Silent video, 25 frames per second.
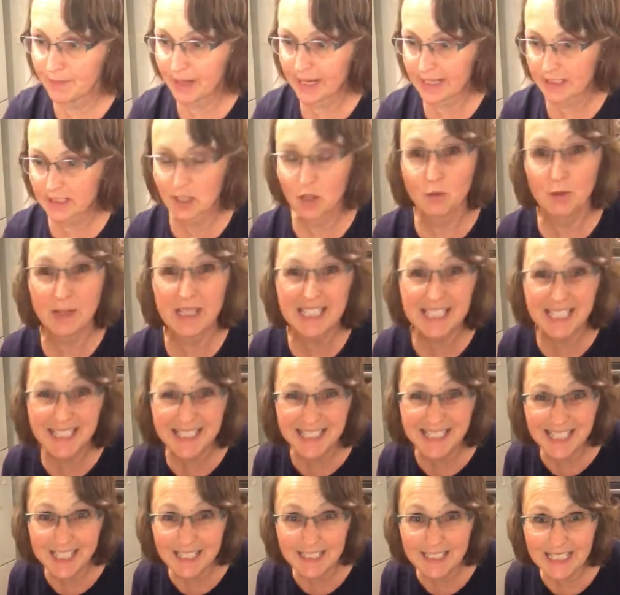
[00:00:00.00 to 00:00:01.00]
and we can
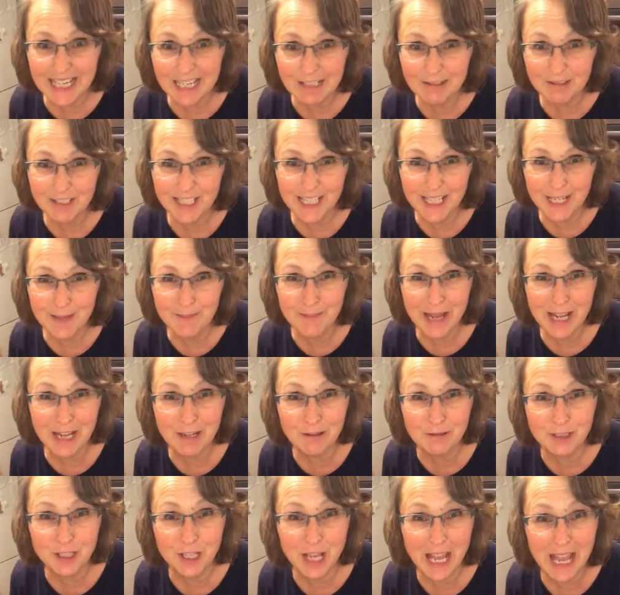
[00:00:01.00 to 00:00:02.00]
raise some money for this
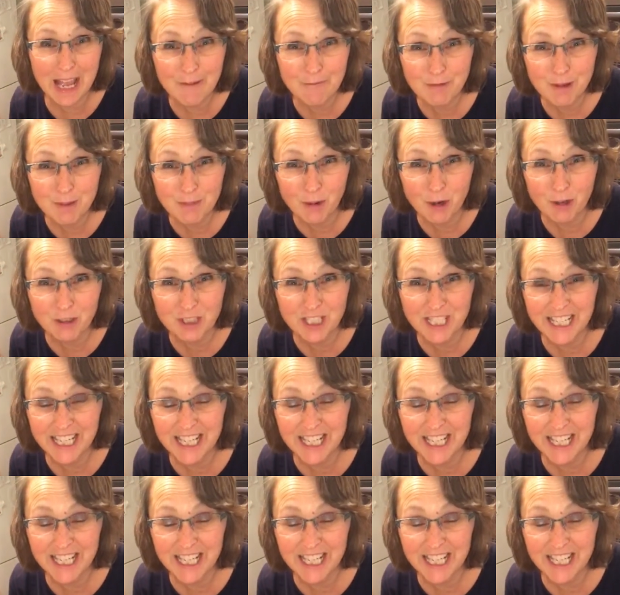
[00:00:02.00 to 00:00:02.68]
charity, which is really